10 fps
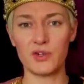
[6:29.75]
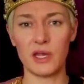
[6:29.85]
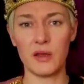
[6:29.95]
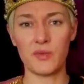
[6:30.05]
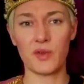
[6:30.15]

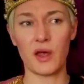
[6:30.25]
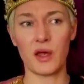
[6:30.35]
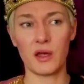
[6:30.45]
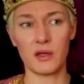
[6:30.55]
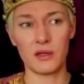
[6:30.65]
She keeps
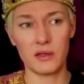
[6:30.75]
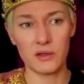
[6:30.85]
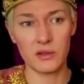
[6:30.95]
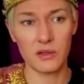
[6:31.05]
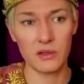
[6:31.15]
her,
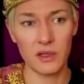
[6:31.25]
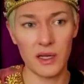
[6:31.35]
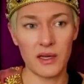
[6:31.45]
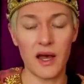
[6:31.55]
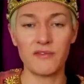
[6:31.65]
uh,
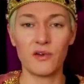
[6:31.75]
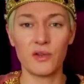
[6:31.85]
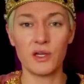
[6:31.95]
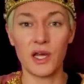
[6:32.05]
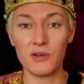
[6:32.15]
her life
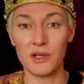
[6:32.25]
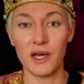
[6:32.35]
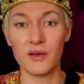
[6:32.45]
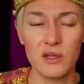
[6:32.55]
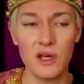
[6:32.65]
on the low
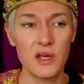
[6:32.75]
low.